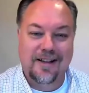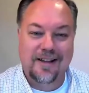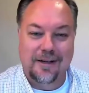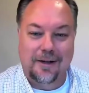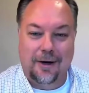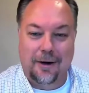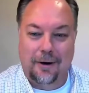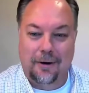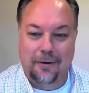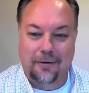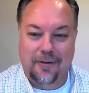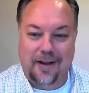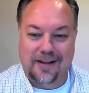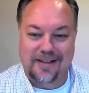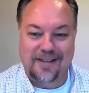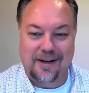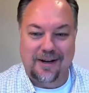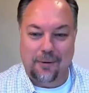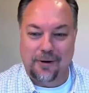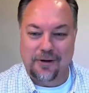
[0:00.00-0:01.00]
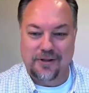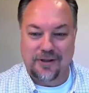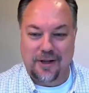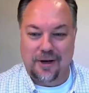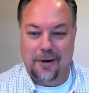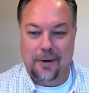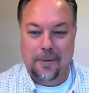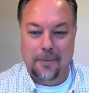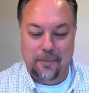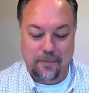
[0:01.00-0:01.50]
and that's always
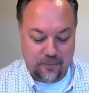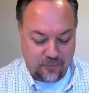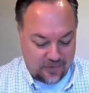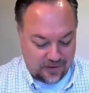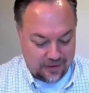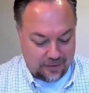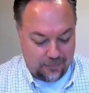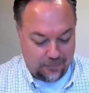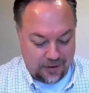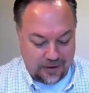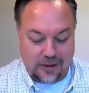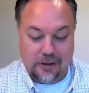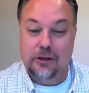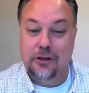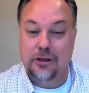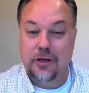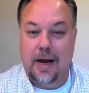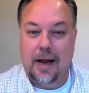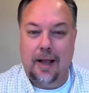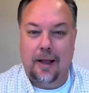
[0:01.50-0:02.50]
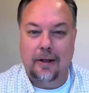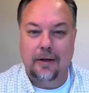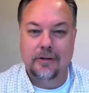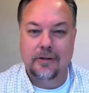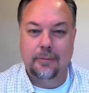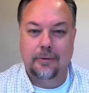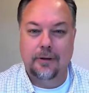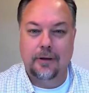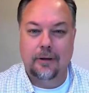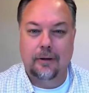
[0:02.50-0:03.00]
the biggest
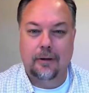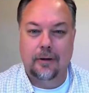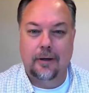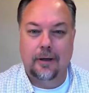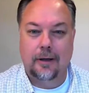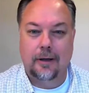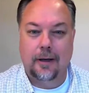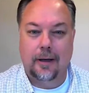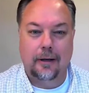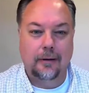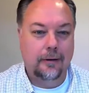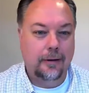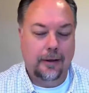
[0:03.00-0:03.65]
challenge when you're looking at